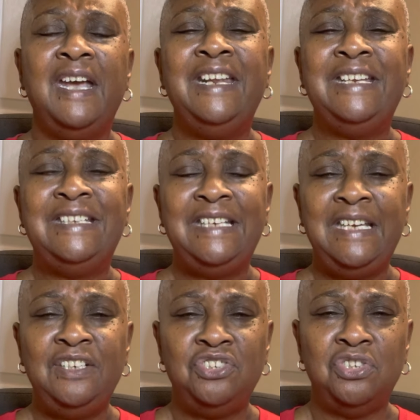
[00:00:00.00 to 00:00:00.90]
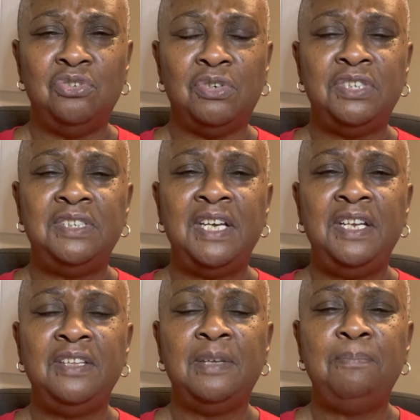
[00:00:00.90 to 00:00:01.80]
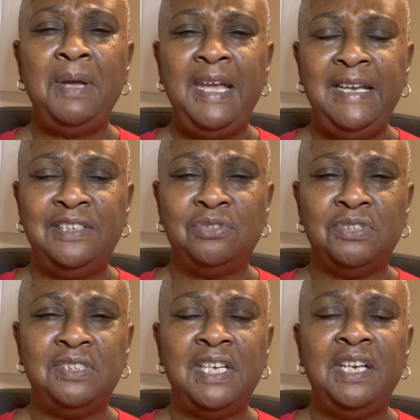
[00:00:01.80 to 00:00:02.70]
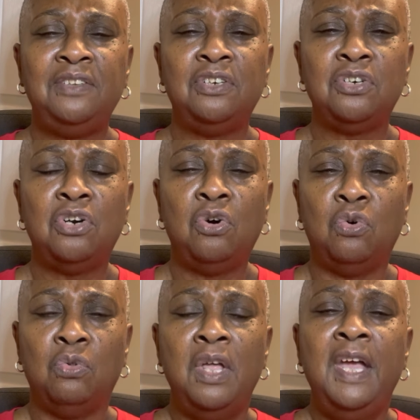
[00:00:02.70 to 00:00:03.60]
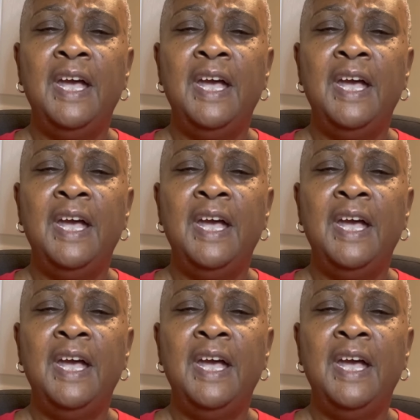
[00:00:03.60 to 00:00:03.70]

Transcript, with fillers: an intention or setting the pace or setting the goal.